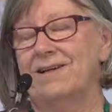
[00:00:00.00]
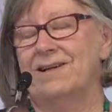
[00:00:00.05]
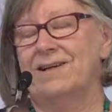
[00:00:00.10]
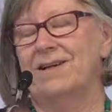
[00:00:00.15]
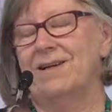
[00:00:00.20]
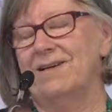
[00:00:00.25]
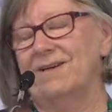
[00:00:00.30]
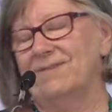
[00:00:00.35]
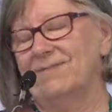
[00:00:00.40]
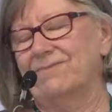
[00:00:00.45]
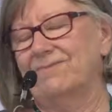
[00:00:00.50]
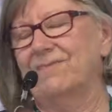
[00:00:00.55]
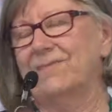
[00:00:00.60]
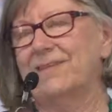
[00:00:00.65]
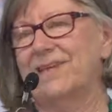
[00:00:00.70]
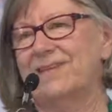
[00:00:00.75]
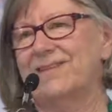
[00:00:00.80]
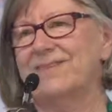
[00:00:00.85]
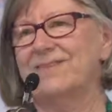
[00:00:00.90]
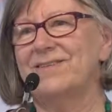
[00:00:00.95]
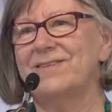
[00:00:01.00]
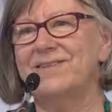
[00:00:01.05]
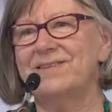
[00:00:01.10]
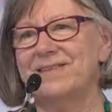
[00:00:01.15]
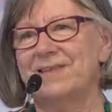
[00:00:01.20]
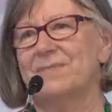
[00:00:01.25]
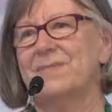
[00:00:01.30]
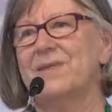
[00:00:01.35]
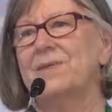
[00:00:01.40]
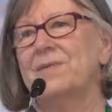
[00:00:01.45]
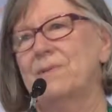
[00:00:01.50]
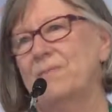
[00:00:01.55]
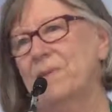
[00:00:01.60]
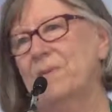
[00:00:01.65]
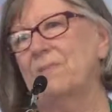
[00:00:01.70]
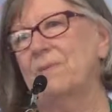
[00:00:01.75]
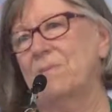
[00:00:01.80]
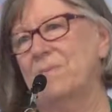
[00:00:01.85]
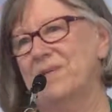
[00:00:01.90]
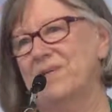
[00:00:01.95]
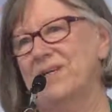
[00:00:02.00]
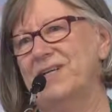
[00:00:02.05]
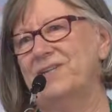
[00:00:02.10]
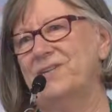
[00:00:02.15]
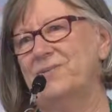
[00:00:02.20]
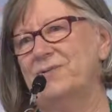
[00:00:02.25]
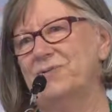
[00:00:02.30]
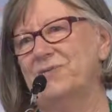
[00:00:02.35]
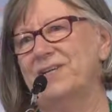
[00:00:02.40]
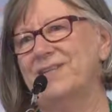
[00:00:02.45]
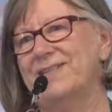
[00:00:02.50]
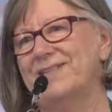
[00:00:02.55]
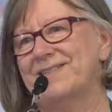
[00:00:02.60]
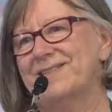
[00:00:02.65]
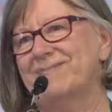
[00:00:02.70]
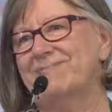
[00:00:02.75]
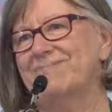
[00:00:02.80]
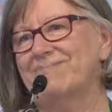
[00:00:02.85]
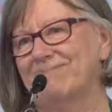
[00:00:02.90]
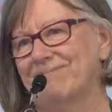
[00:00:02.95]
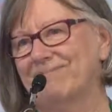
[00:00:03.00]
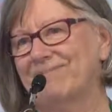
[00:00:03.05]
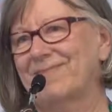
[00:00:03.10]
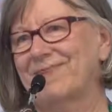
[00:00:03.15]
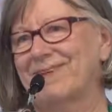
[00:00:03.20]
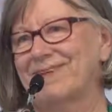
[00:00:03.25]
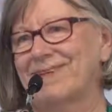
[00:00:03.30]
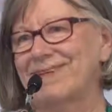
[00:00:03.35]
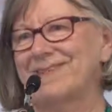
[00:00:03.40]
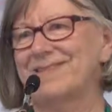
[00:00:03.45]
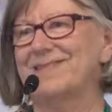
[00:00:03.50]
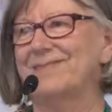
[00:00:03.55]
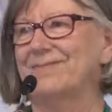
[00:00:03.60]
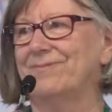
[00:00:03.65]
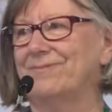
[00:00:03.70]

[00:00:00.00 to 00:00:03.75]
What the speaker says: So it is something that we probably need to address. Yes.